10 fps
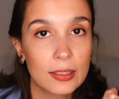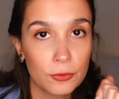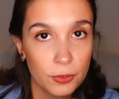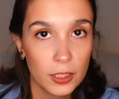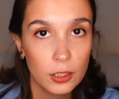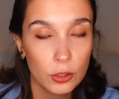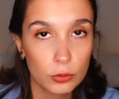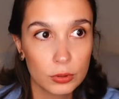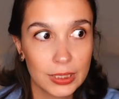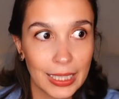
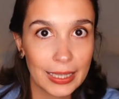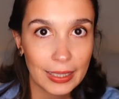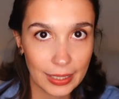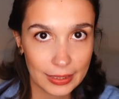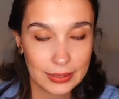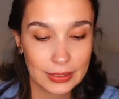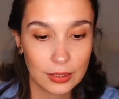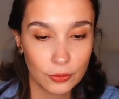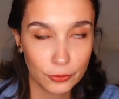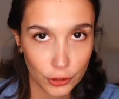video's
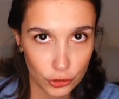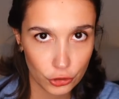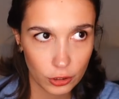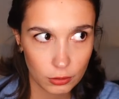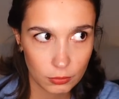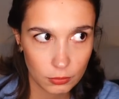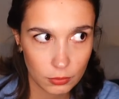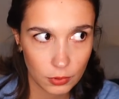last version,